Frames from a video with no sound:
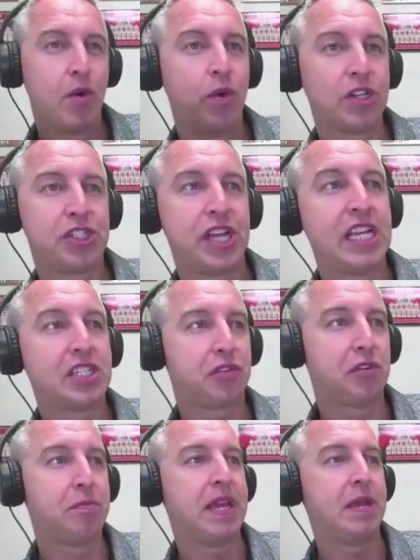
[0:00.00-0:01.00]
What changed
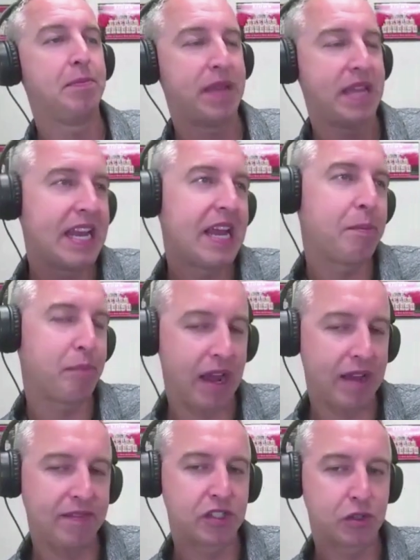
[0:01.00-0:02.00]
for me, being at a
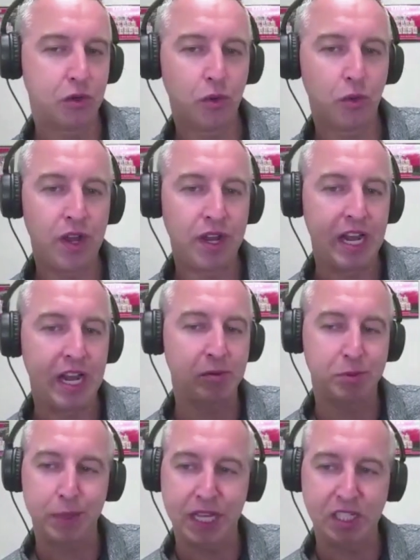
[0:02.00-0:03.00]
private school, one, it
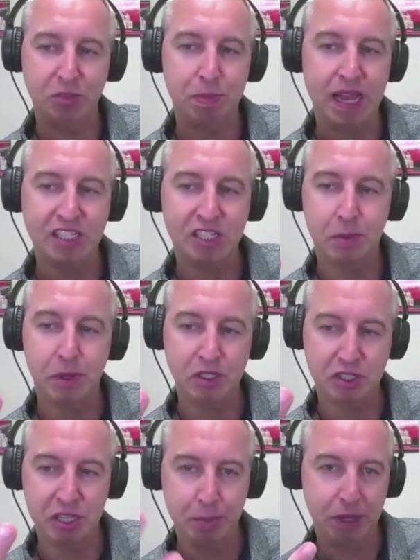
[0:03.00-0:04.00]
helps because basketball
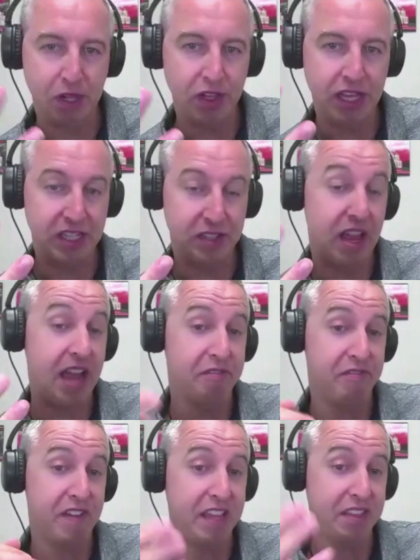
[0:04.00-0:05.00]
is typically
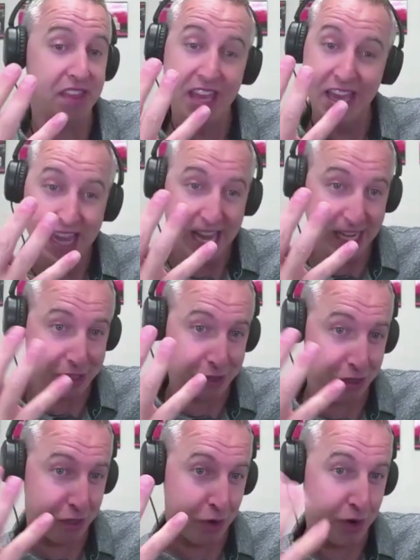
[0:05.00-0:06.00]
at Faith, it's
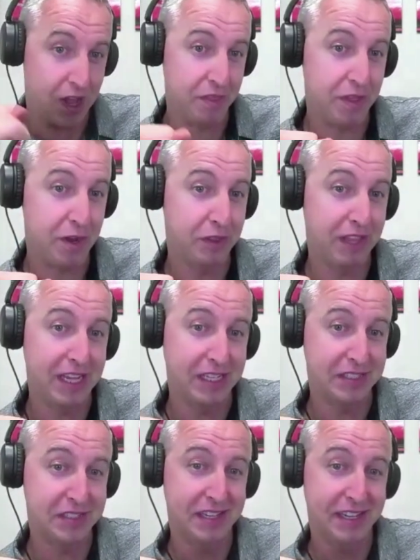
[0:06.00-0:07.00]
third on their
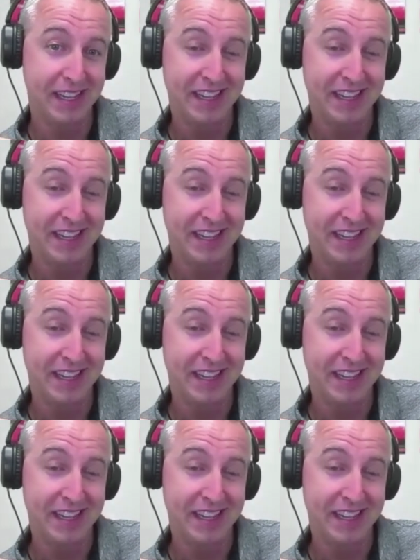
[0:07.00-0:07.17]
list.